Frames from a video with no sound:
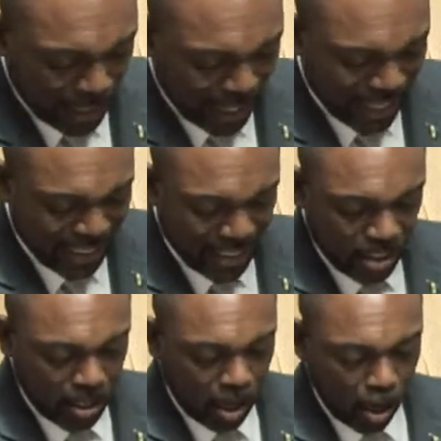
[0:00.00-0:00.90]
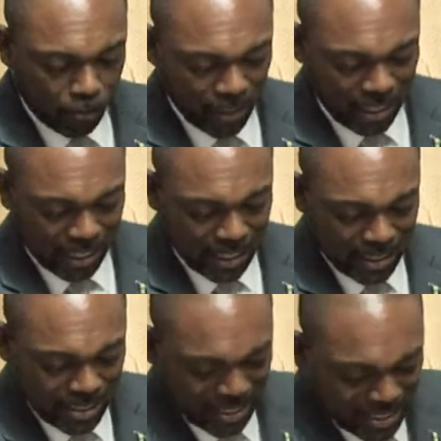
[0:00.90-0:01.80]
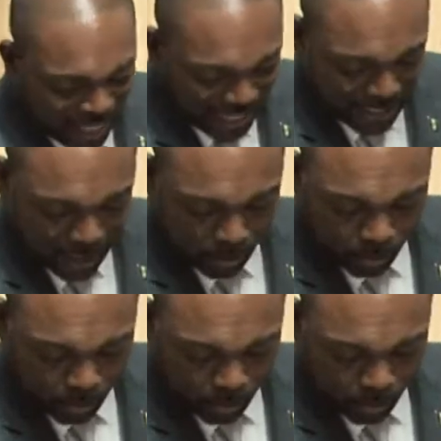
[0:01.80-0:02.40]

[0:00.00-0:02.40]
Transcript: kind of a society.